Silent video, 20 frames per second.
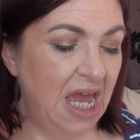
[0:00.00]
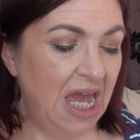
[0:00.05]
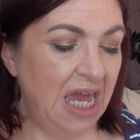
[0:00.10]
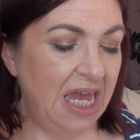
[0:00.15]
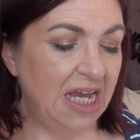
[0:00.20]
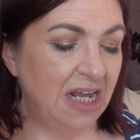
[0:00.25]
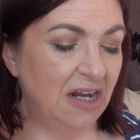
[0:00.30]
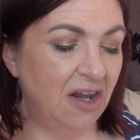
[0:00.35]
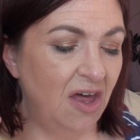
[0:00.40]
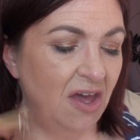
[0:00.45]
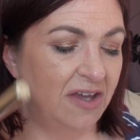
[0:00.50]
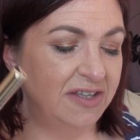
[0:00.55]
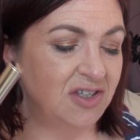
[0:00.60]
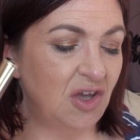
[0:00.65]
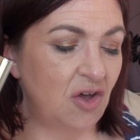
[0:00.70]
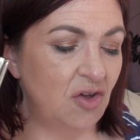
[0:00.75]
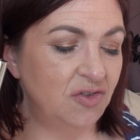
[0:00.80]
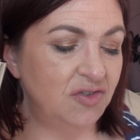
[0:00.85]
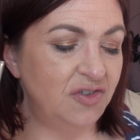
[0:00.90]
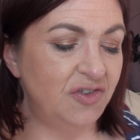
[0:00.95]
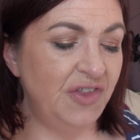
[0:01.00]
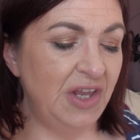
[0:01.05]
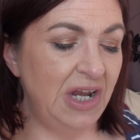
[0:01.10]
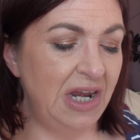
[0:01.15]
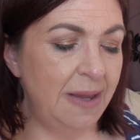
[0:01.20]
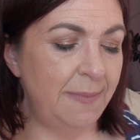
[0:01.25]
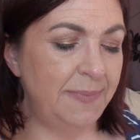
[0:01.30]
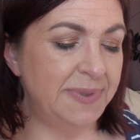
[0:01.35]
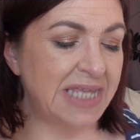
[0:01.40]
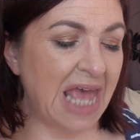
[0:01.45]
It glides onto the
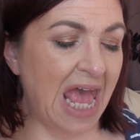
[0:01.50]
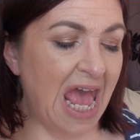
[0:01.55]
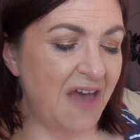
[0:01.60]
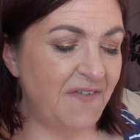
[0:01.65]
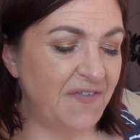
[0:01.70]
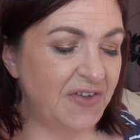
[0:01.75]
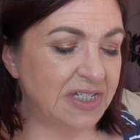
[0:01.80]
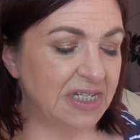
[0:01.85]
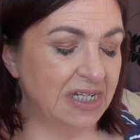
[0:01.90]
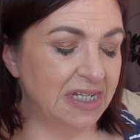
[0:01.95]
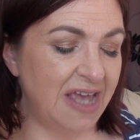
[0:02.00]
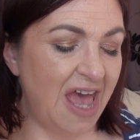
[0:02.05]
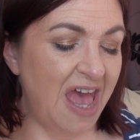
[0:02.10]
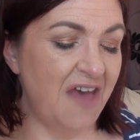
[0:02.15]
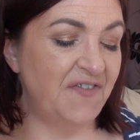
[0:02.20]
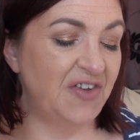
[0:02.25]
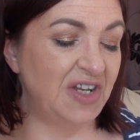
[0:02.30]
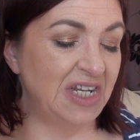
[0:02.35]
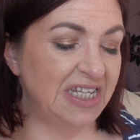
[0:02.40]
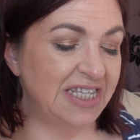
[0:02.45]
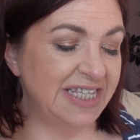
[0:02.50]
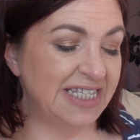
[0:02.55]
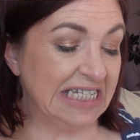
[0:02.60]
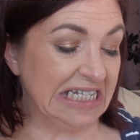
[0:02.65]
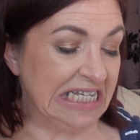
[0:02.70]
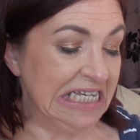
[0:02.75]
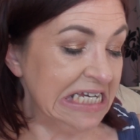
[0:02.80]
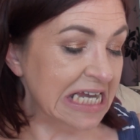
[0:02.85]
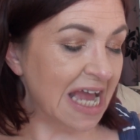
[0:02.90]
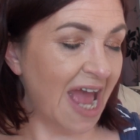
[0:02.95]
lips
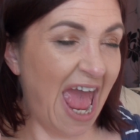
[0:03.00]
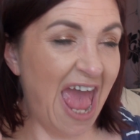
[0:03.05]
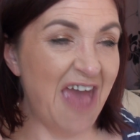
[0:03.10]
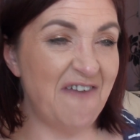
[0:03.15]
effortlessly.